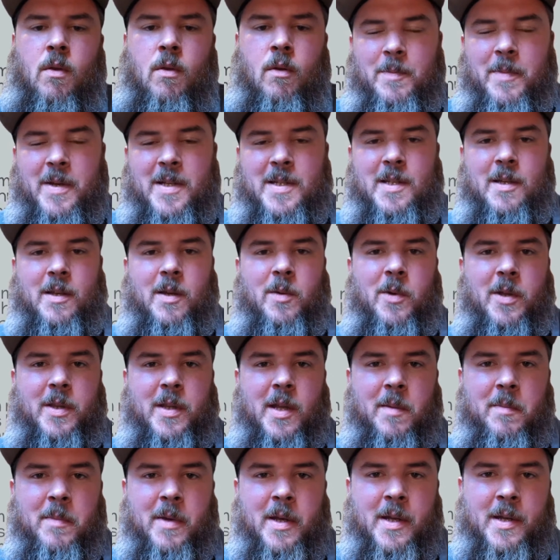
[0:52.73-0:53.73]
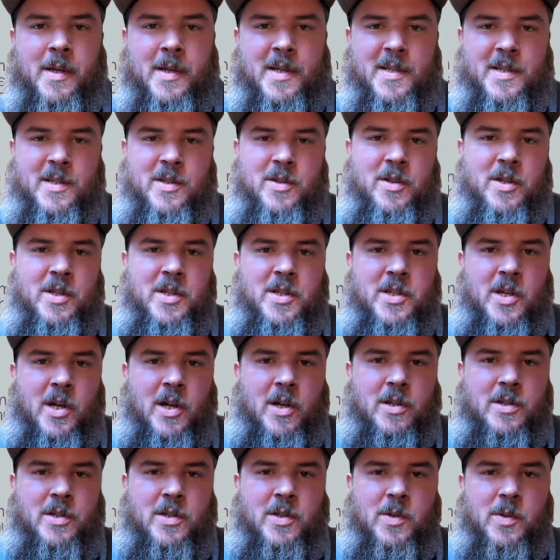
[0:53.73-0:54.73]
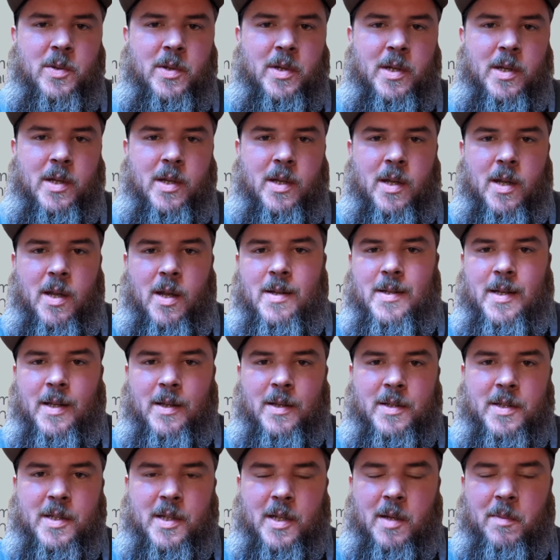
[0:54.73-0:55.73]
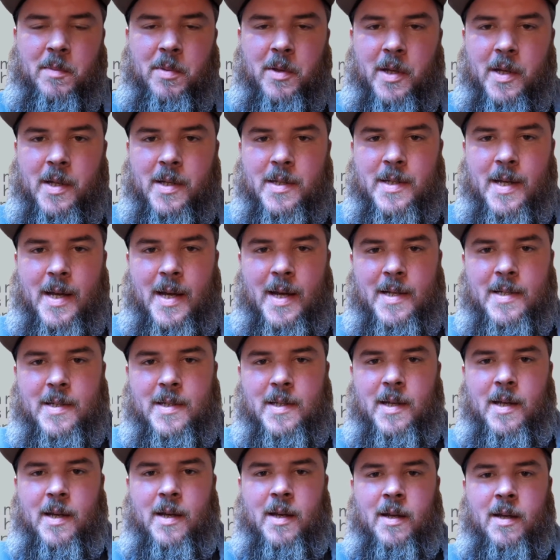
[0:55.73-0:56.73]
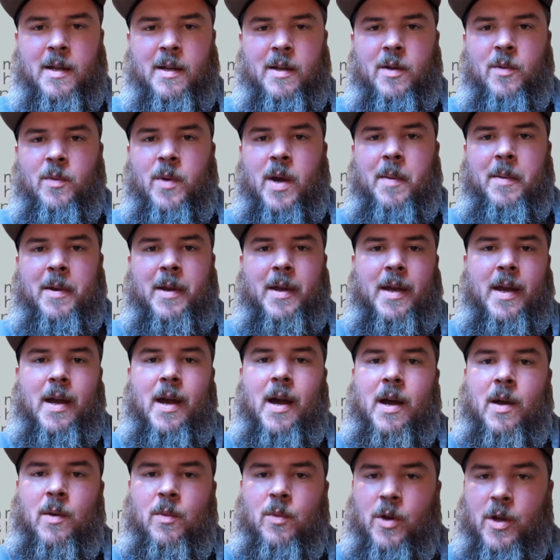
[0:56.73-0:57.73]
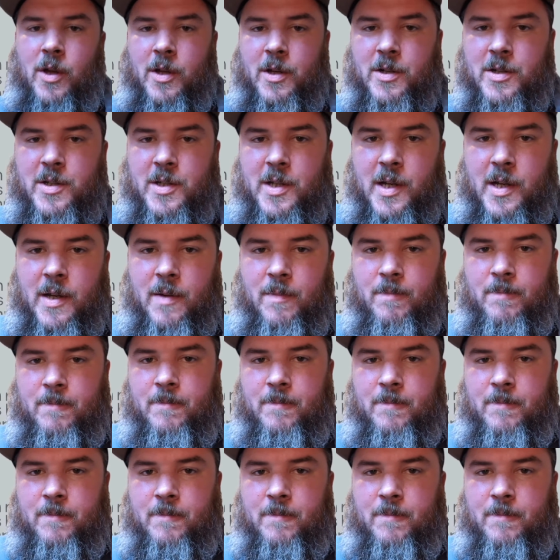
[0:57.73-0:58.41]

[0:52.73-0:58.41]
So basically what they mean is you can talk to it, tell it to complete a task, and the Rabbit AI will understand.